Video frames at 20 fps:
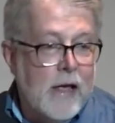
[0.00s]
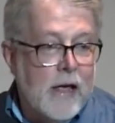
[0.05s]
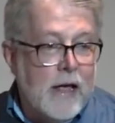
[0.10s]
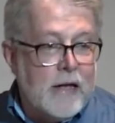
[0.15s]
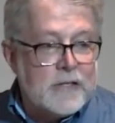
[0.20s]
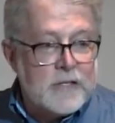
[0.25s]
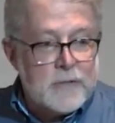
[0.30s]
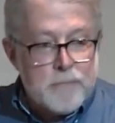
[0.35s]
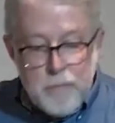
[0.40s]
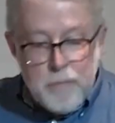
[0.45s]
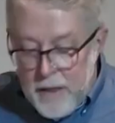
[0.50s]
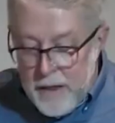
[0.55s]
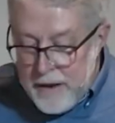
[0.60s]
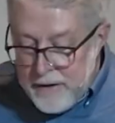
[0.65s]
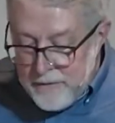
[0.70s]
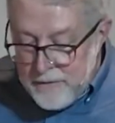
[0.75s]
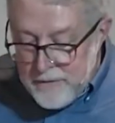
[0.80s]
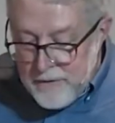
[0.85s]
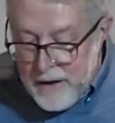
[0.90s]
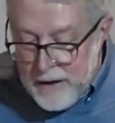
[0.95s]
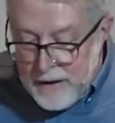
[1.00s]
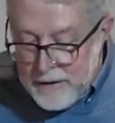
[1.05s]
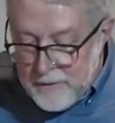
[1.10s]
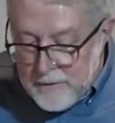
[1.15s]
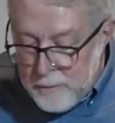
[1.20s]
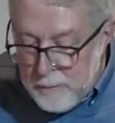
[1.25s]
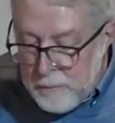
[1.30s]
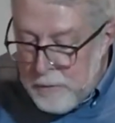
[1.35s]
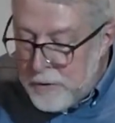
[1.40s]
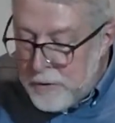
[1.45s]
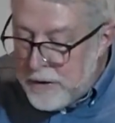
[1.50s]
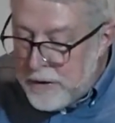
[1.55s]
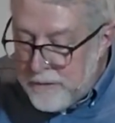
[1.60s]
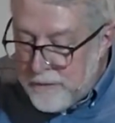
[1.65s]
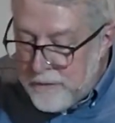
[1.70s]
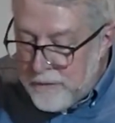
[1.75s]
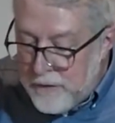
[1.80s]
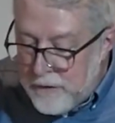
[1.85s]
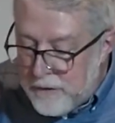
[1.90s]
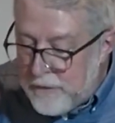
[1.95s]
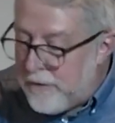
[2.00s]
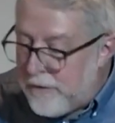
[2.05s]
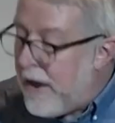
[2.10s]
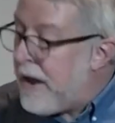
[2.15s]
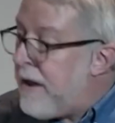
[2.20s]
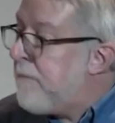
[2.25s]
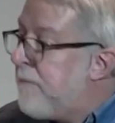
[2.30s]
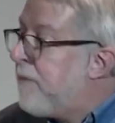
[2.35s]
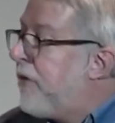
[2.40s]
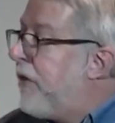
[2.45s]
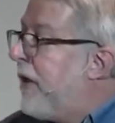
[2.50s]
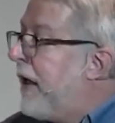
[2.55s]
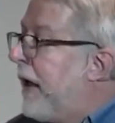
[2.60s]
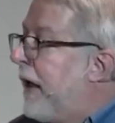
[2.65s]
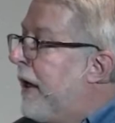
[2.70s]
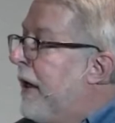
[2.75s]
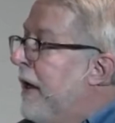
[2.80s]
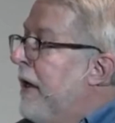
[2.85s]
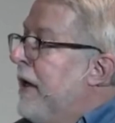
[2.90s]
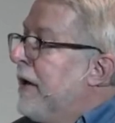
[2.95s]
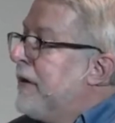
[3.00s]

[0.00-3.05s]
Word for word: explains and experienced the same thing.